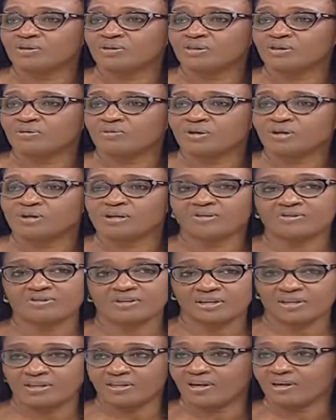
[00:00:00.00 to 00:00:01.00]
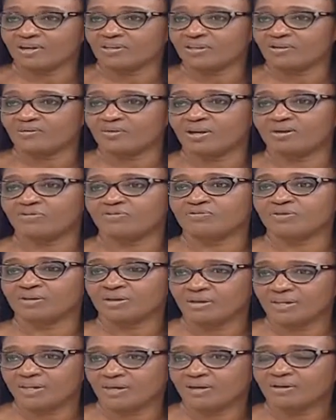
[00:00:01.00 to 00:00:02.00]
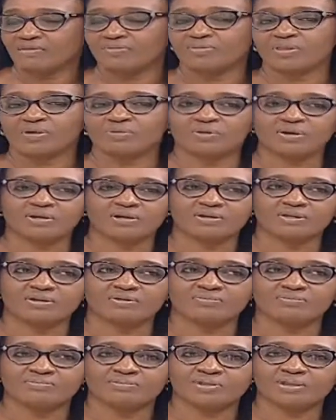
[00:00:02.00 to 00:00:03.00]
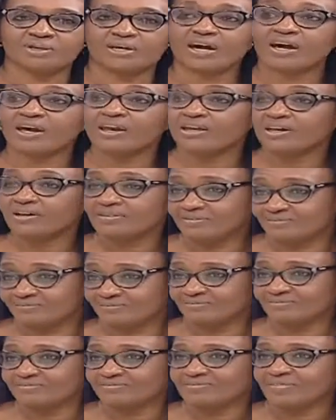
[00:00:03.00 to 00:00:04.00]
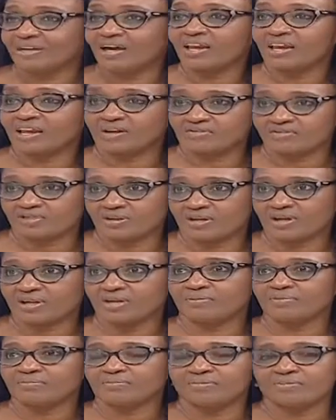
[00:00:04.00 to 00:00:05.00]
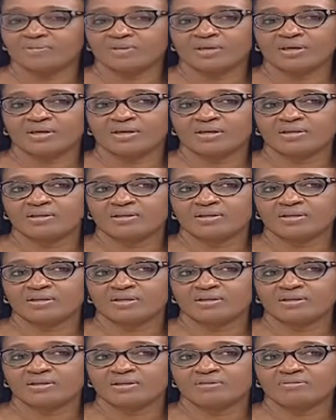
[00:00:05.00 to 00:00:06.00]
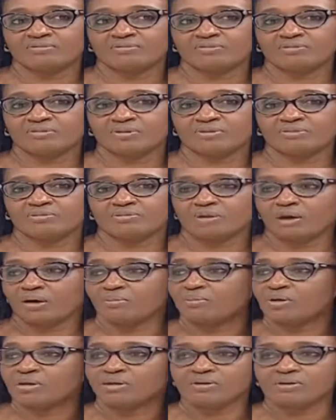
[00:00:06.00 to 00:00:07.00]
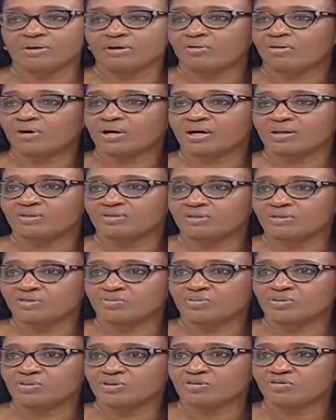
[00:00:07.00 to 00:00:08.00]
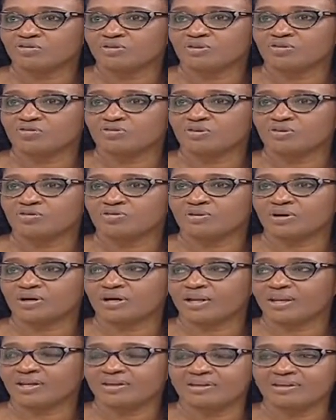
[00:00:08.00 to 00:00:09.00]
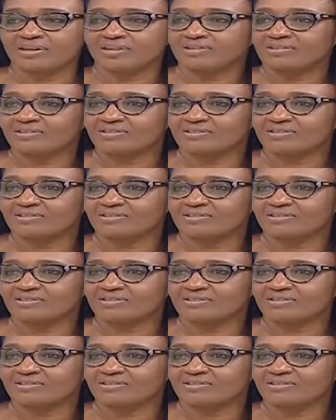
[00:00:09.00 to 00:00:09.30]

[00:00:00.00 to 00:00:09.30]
They want to stay young, they want to feel young, they want color. I love color. And I mean, our country is beautiful, it's full of color, and